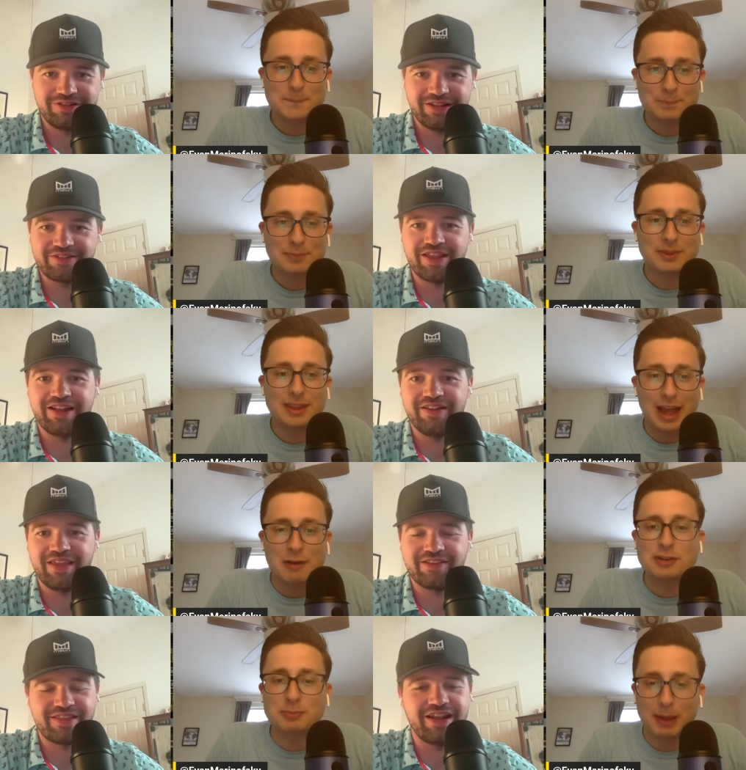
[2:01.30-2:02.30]
Speaker 1: That's that. that I
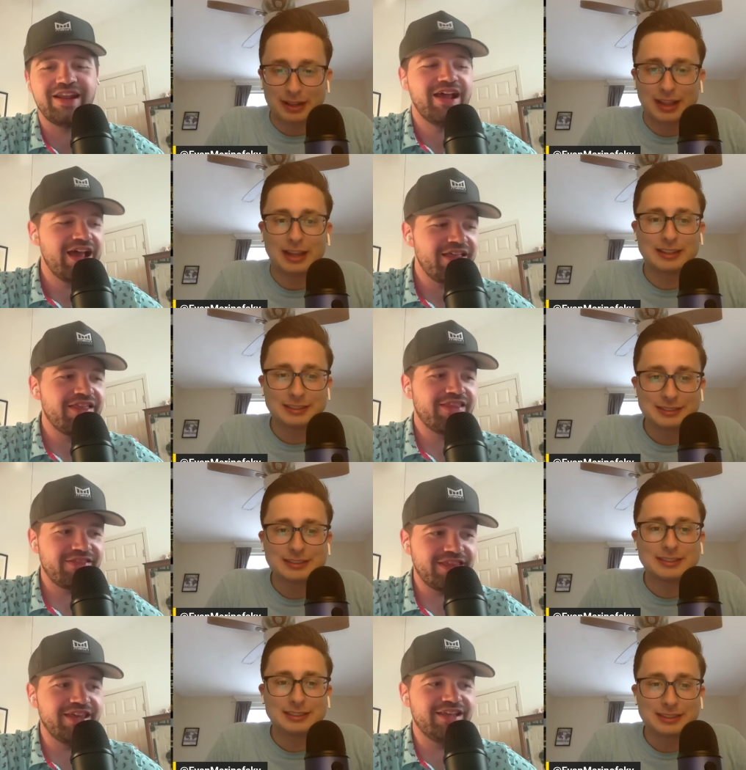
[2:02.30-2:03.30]
respect that.
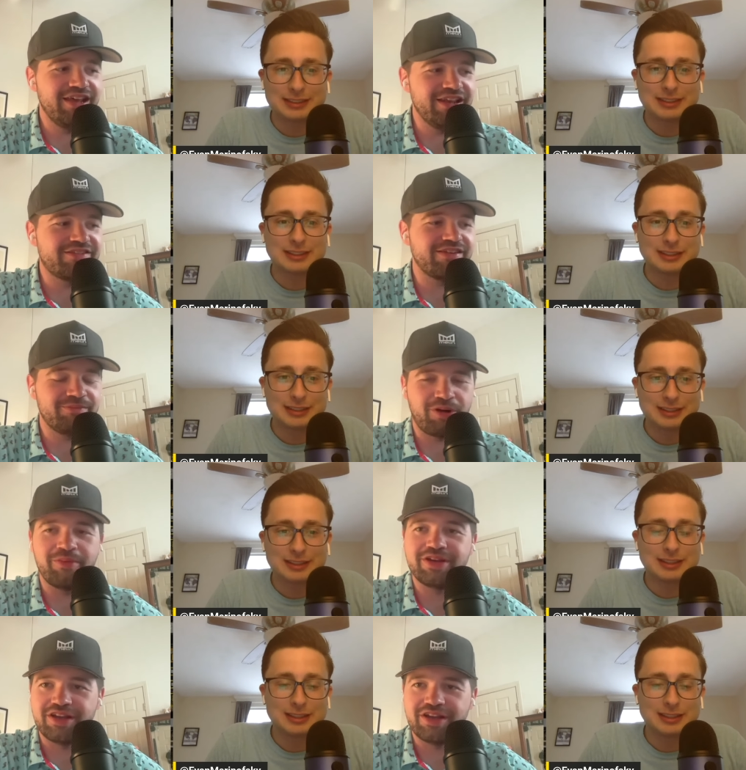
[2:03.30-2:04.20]
that. It, it's uh, probably